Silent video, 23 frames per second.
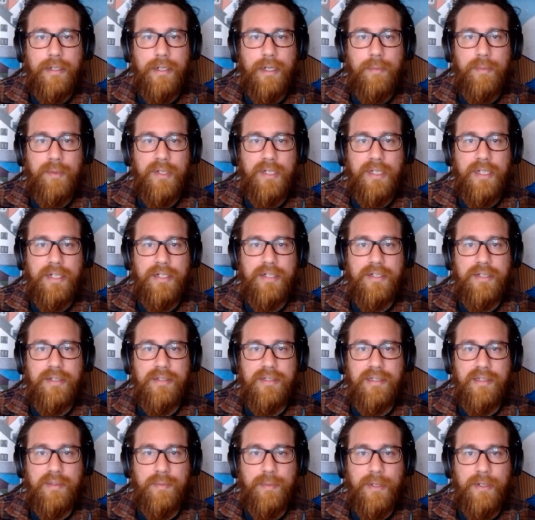applications
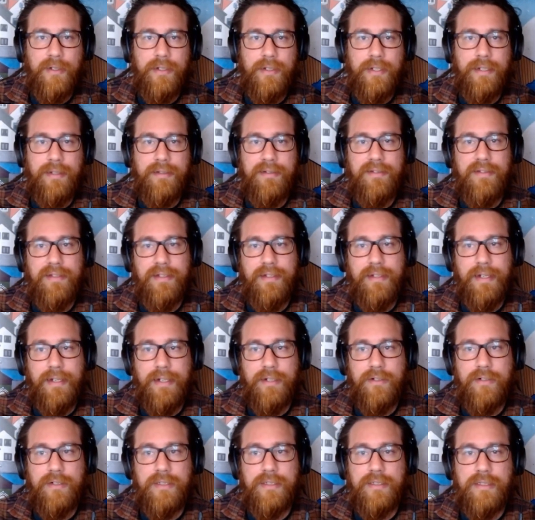experiencing
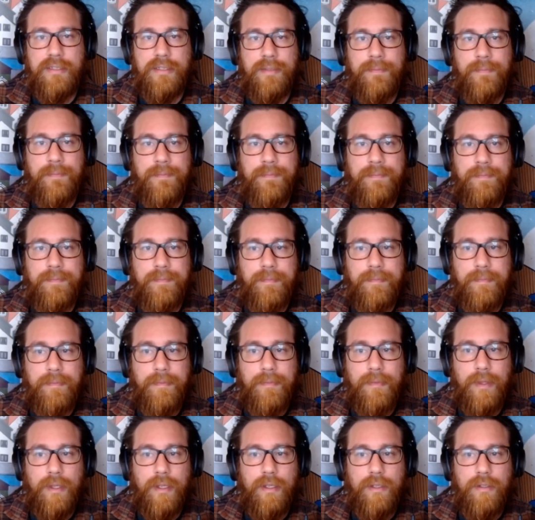errors.
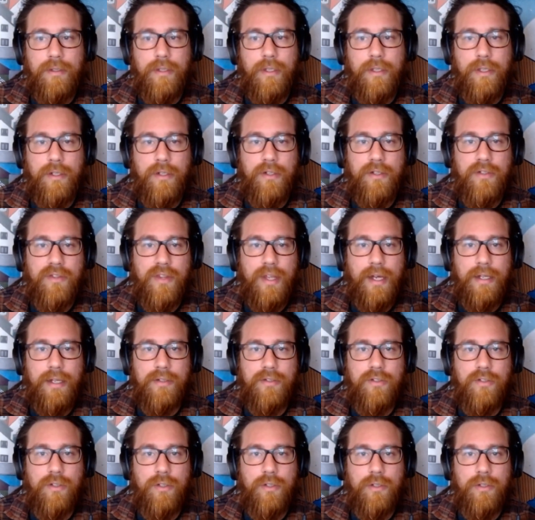You can use that
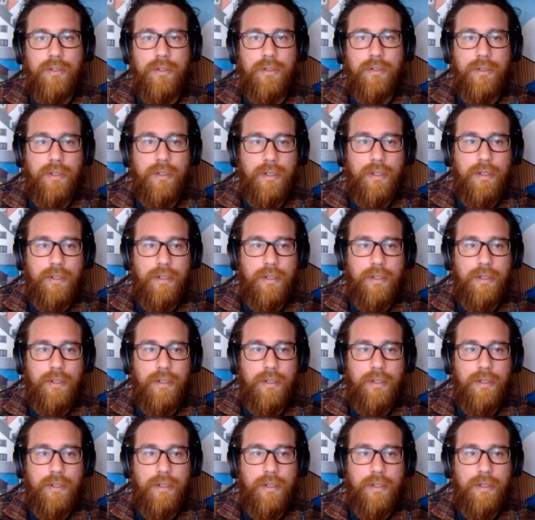to